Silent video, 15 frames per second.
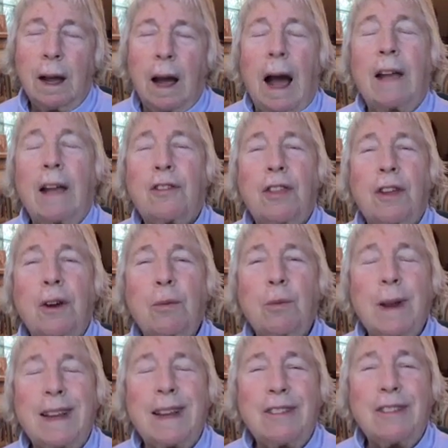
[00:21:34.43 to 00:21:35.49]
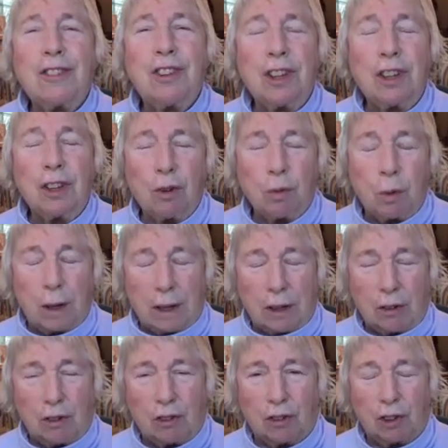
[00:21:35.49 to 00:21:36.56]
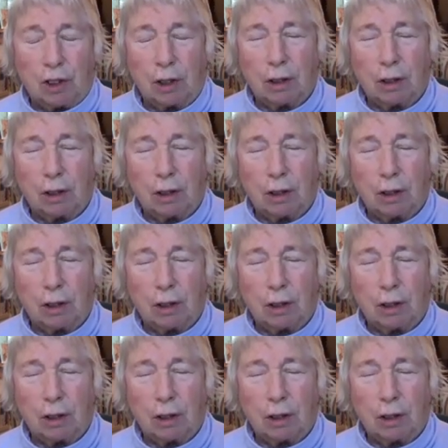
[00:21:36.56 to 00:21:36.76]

As the rains increase,